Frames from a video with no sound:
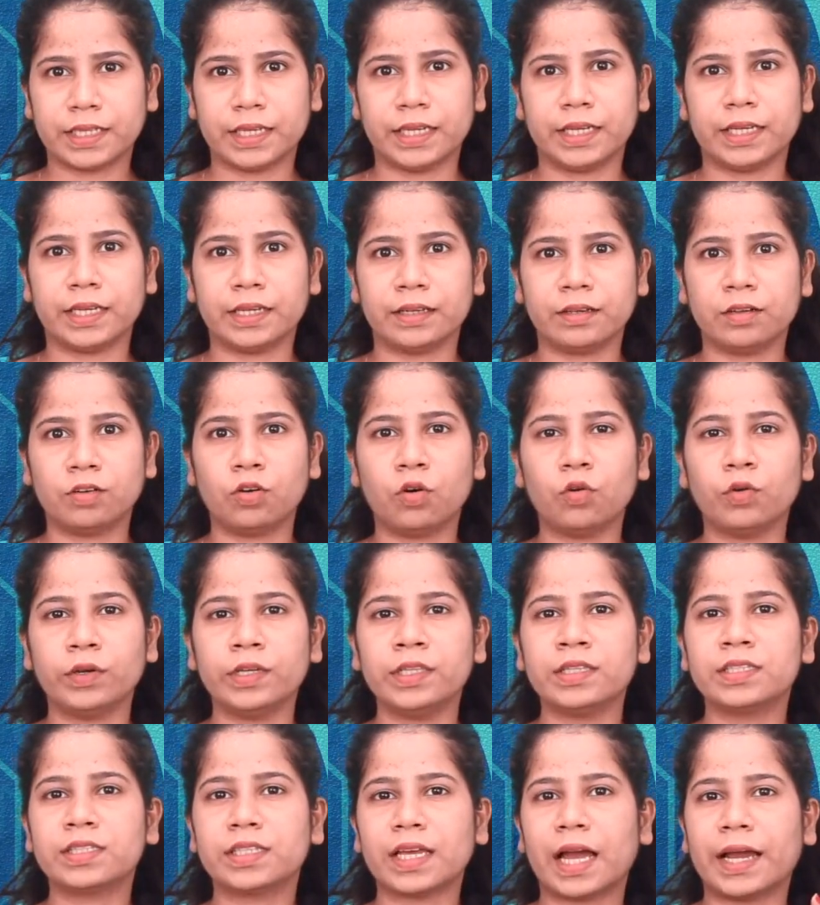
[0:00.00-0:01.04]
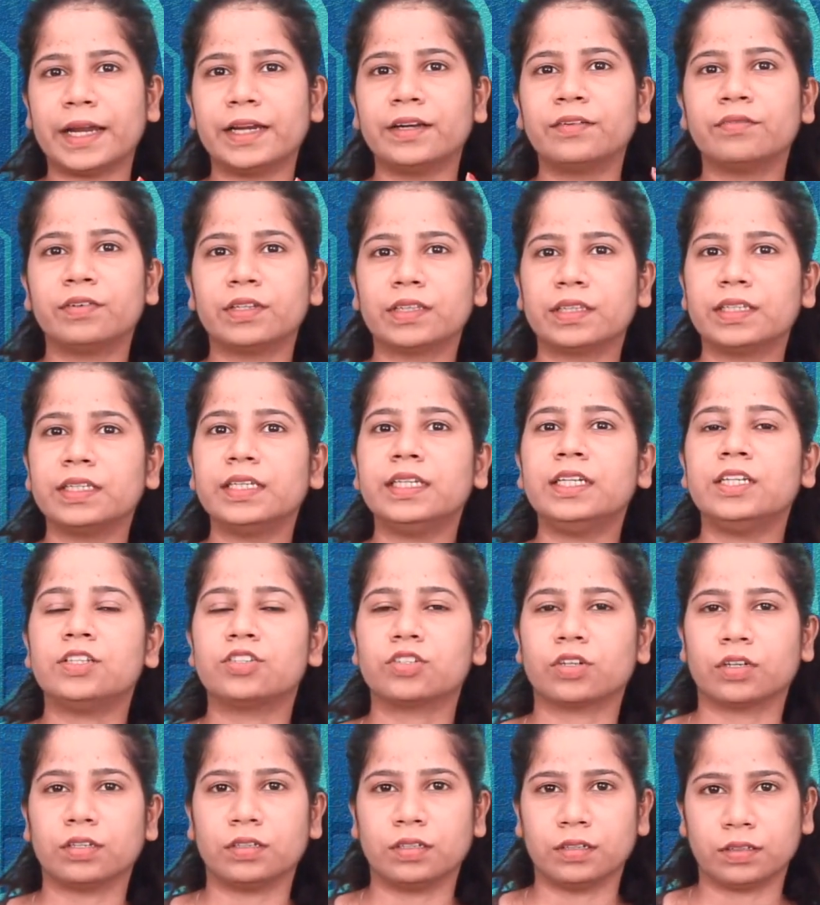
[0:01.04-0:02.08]
say coincide with
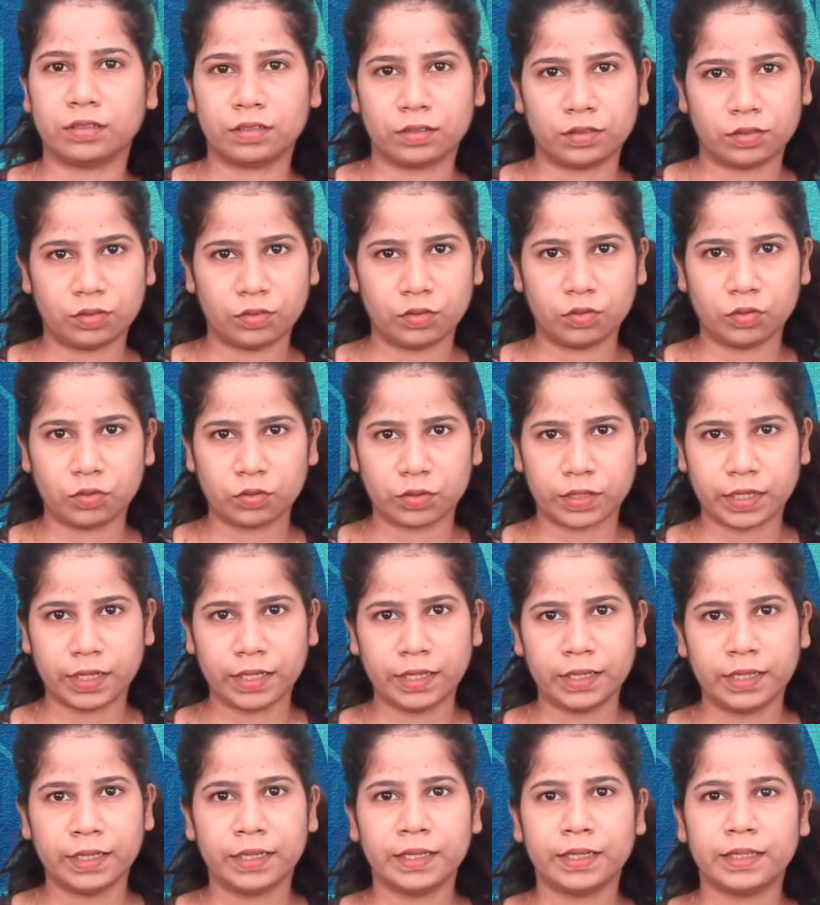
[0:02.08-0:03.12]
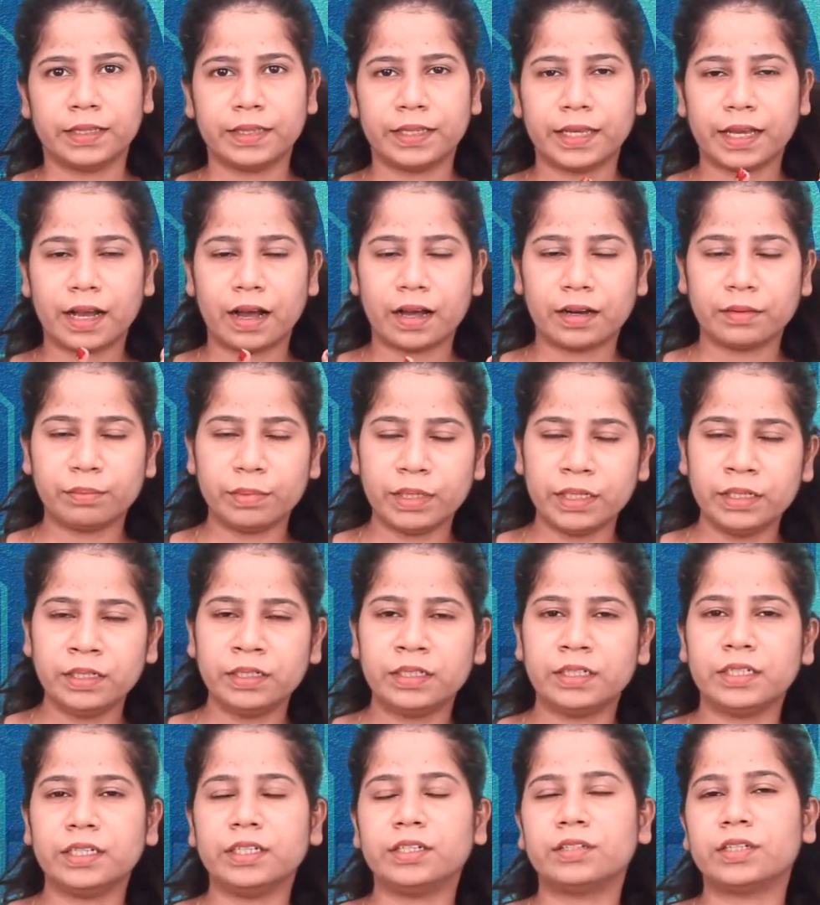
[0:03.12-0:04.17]
each other. Okay, they are
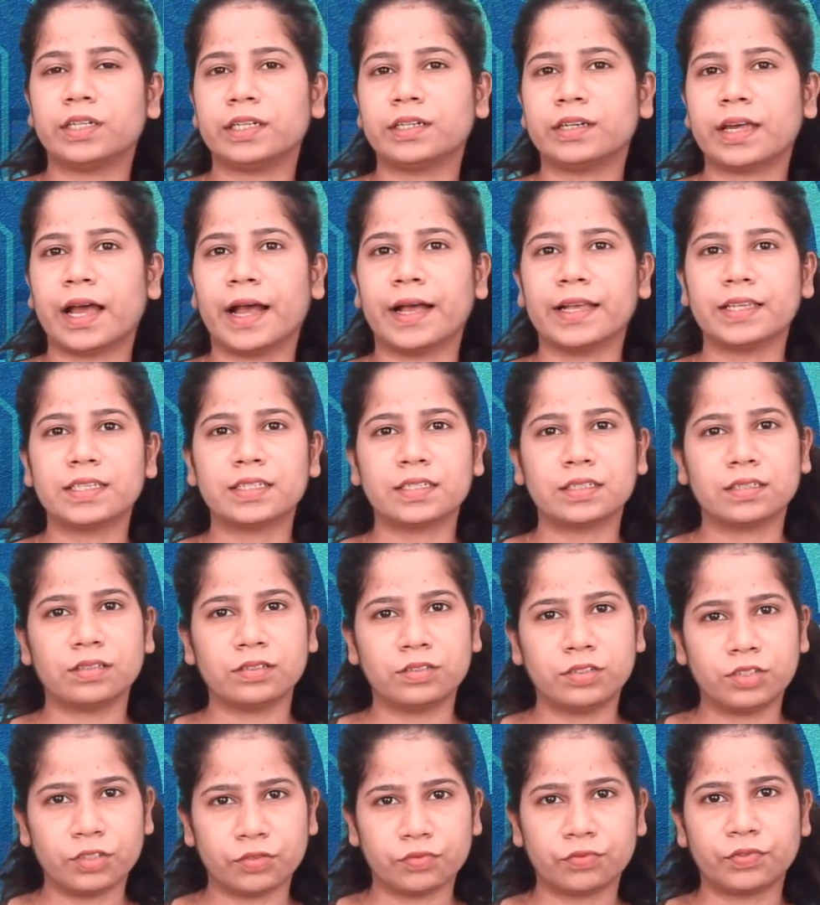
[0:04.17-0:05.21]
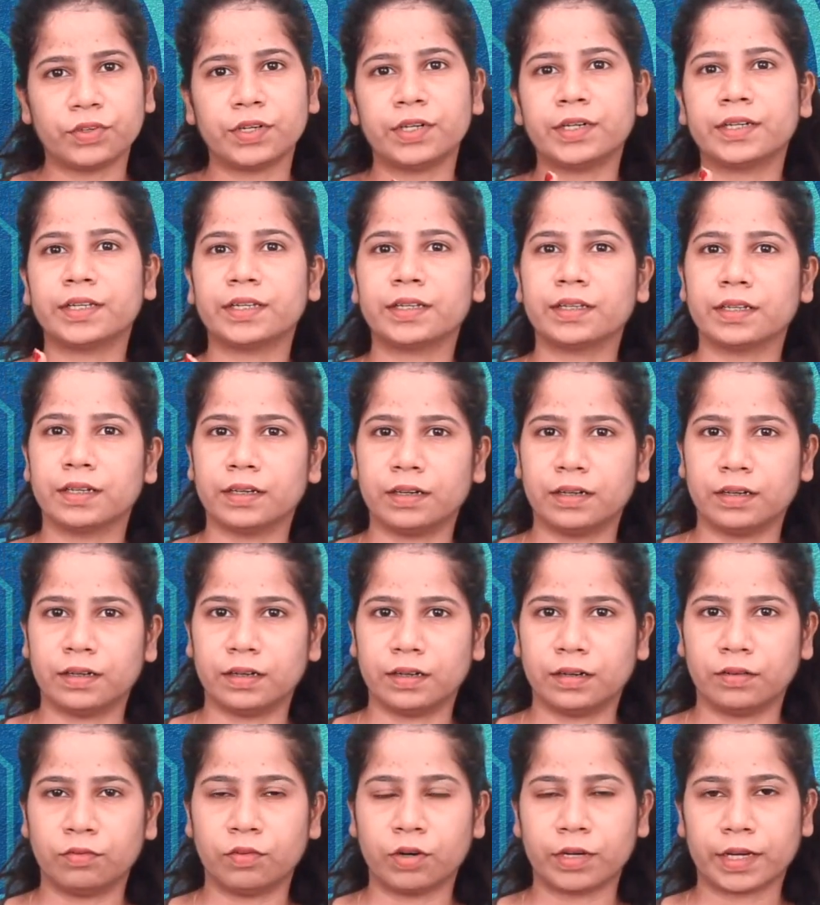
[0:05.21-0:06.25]
being treated as different
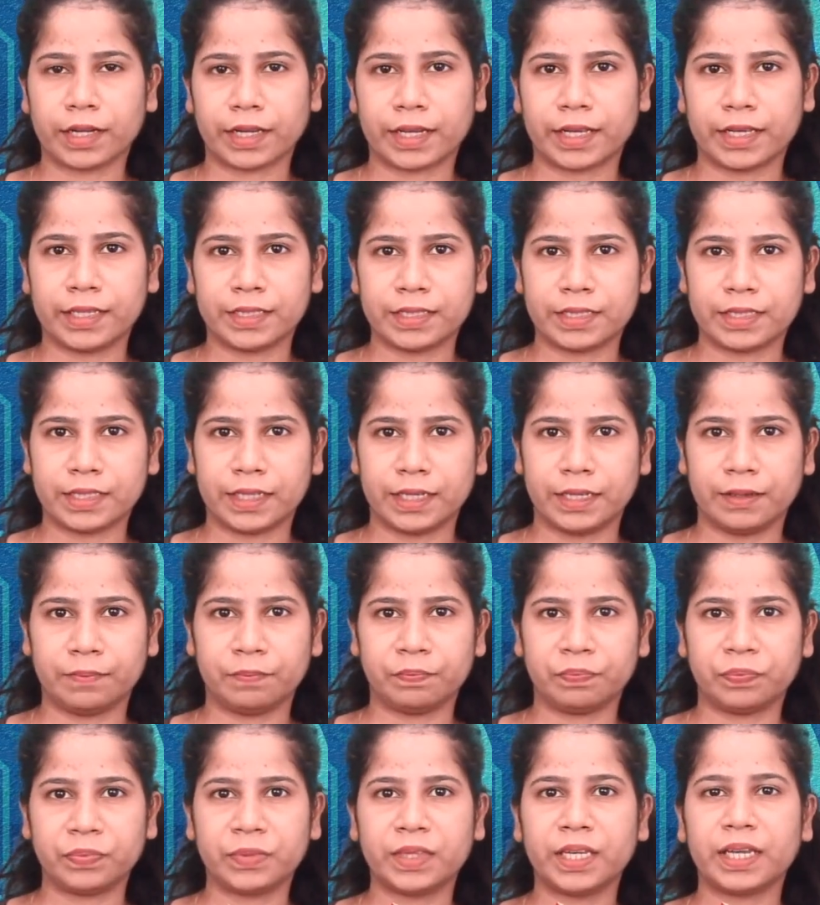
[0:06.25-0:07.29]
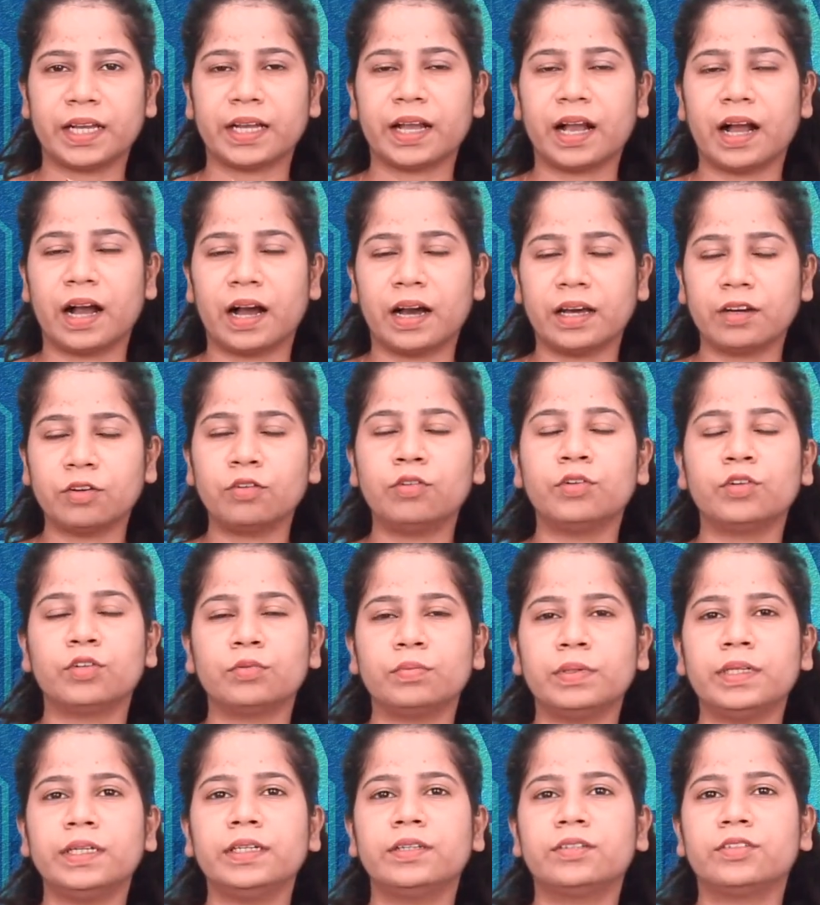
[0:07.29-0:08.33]
they are going
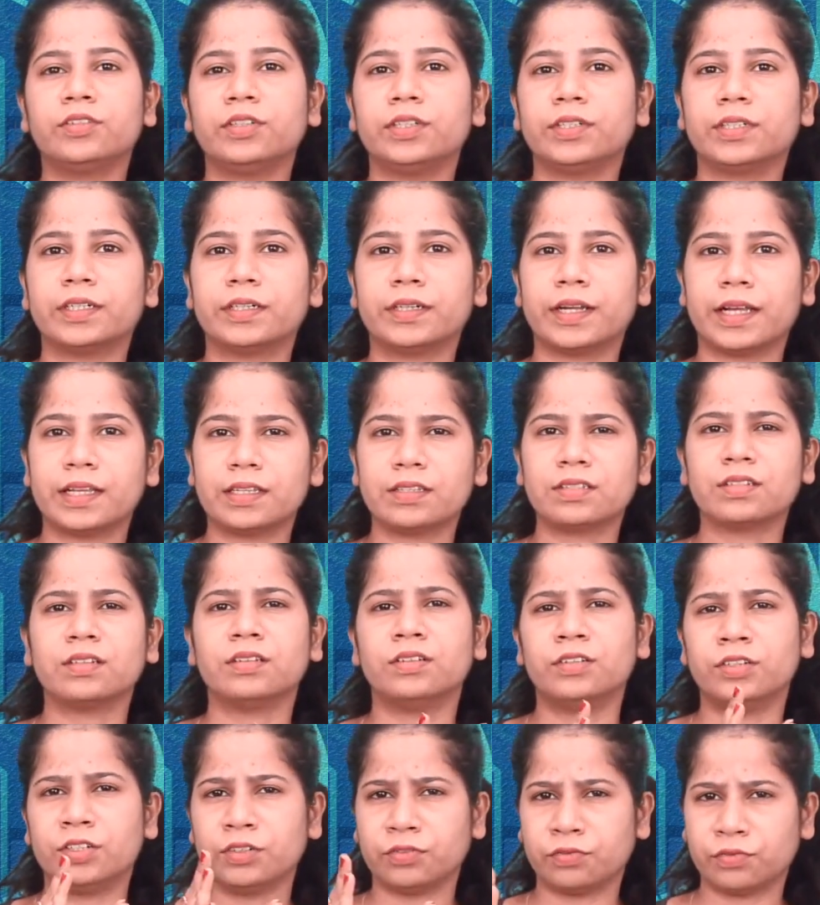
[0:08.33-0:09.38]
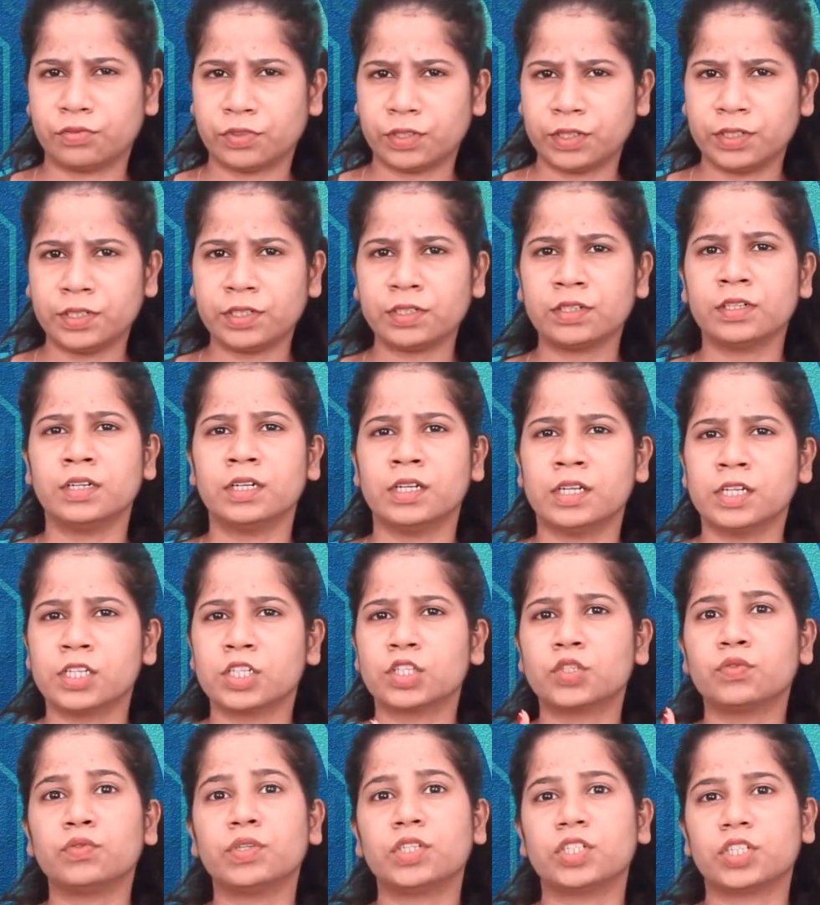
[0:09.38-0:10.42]
to be treated as different
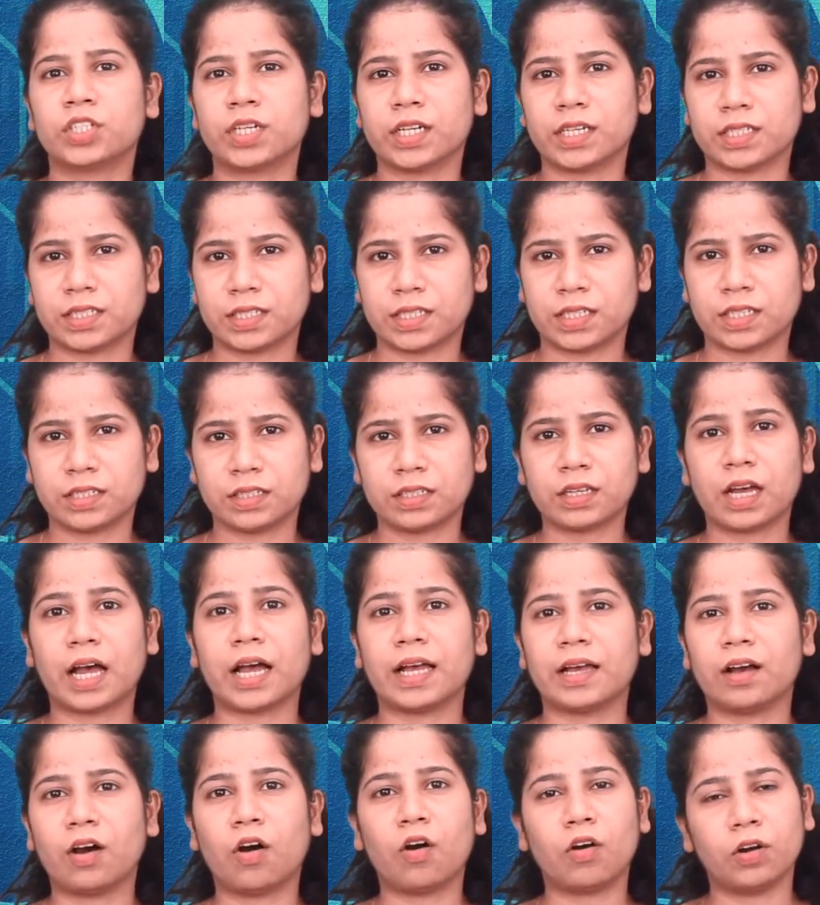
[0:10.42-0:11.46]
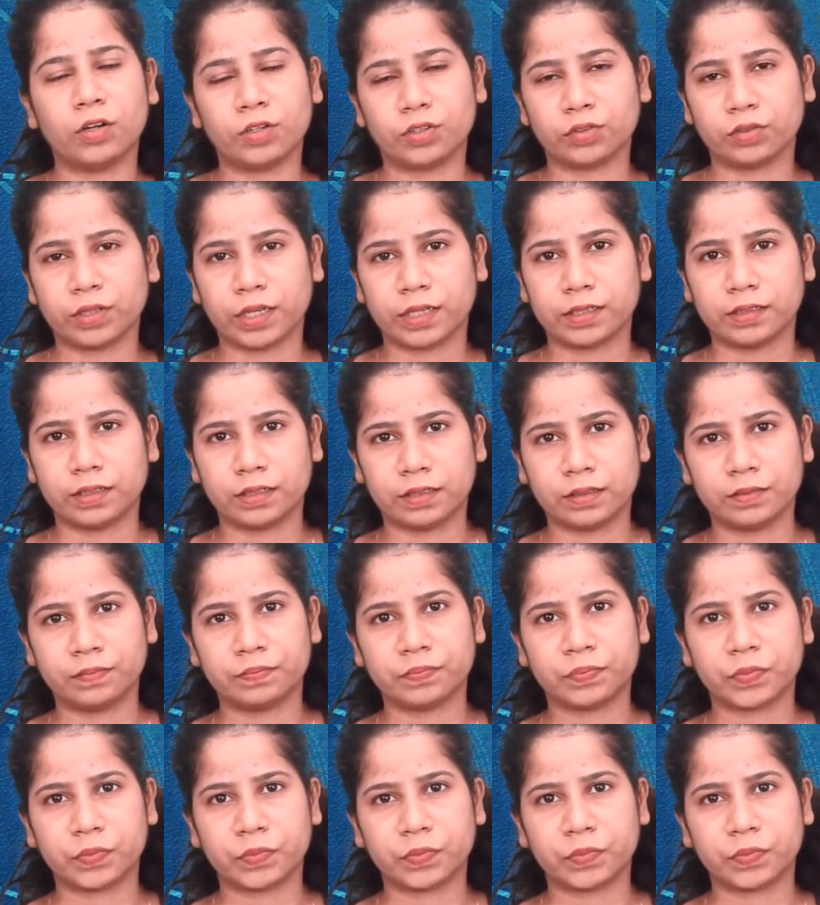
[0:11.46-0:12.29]
switch cases altogether.